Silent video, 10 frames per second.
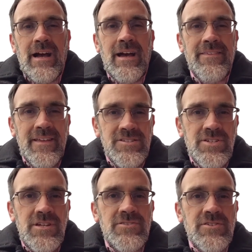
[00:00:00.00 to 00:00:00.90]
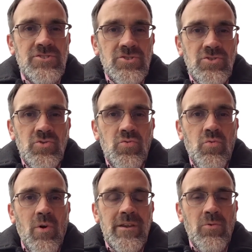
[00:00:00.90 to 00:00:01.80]
I think Jesus knew
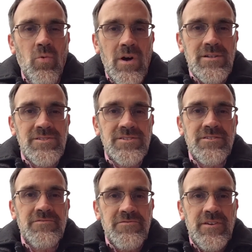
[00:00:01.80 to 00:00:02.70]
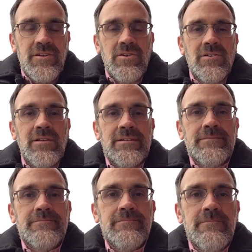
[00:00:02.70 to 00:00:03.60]
what it was to feel
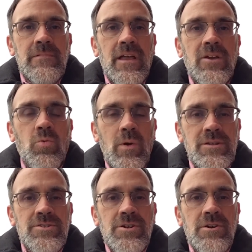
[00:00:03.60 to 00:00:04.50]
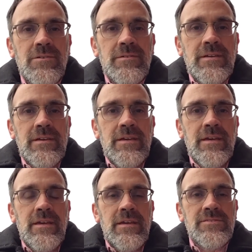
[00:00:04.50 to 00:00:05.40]
like winter
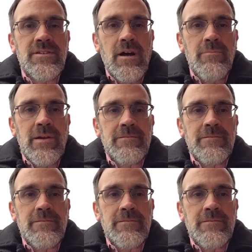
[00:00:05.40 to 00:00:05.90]
is coming.